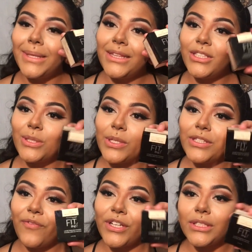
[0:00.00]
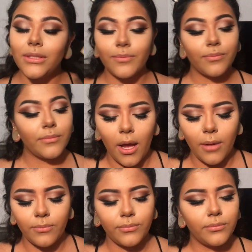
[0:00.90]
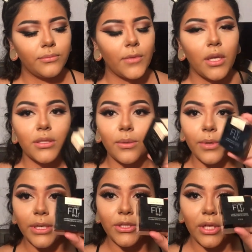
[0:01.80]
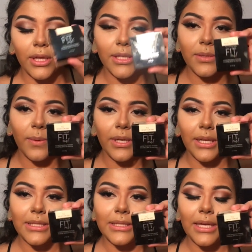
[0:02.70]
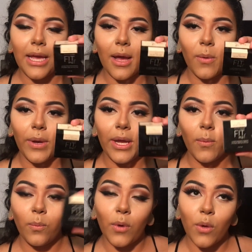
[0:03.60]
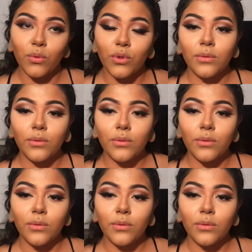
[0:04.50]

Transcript: there's always a first. So we're gonna try this one and see how it goes.